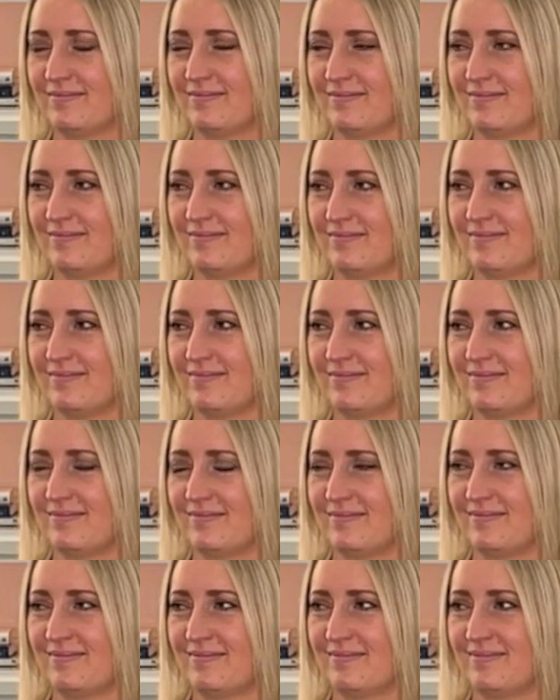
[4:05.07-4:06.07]

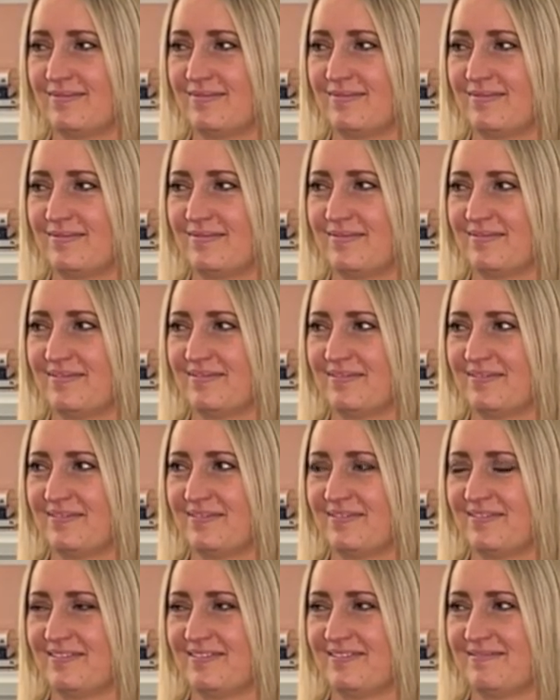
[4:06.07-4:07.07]

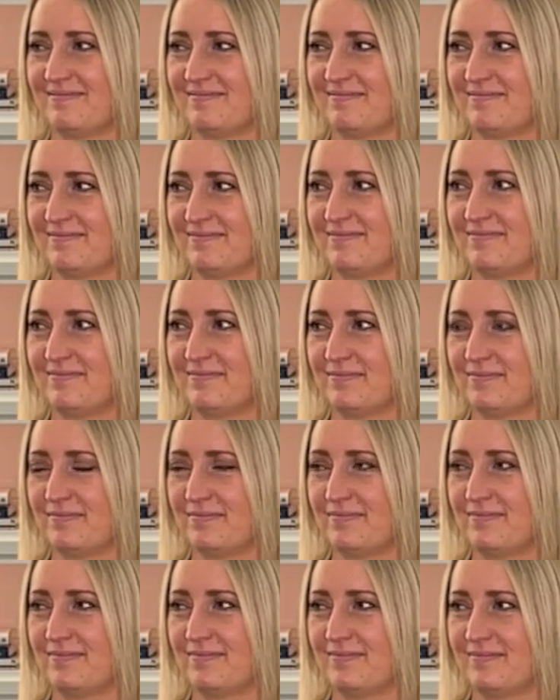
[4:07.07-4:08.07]

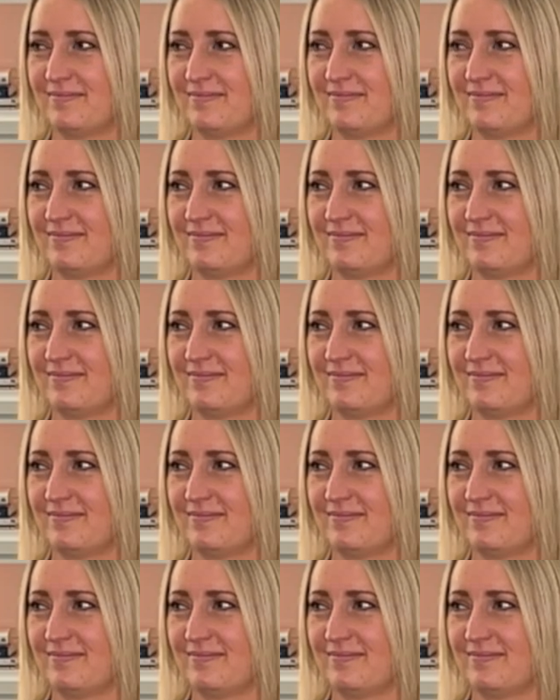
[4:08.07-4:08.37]
This person isn't speaking.